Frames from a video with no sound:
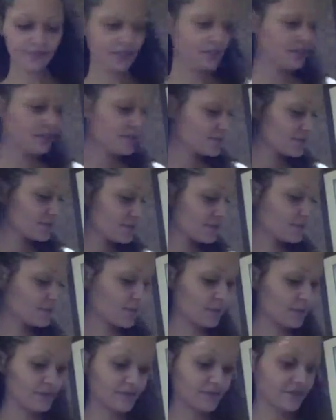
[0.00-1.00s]
So I'm
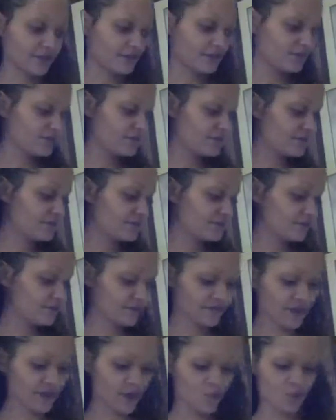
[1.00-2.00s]
wiping my fingers off.
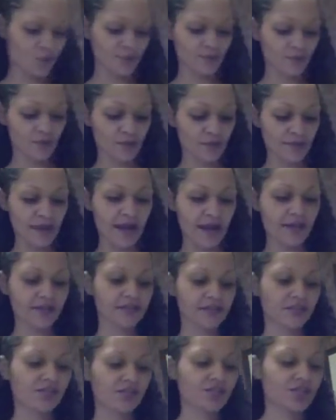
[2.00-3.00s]
Got one more palette
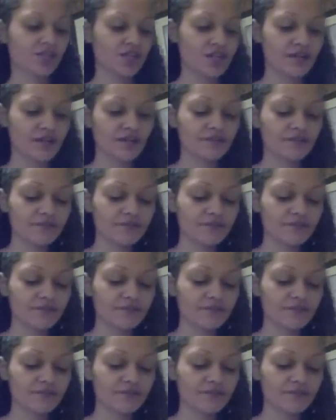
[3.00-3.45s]
to share.